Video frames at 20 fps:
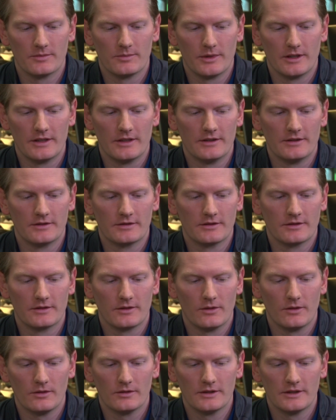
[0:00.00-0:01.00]
but is
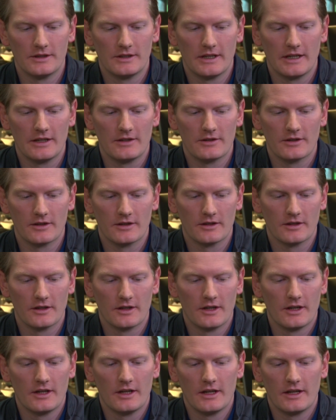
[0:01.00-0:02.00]
gold in danger
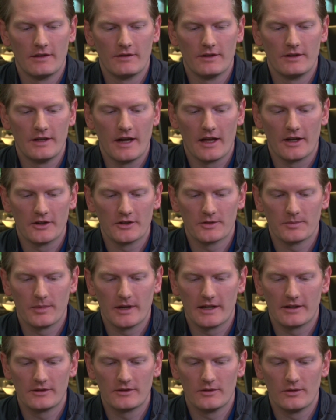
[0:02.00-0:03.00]
if the dollar
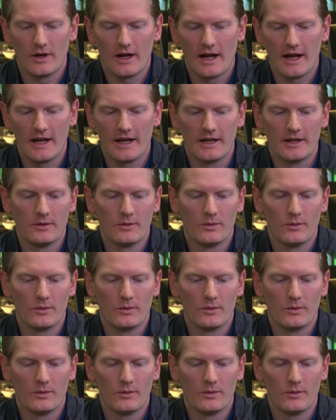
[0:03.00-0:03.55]
spikes too high?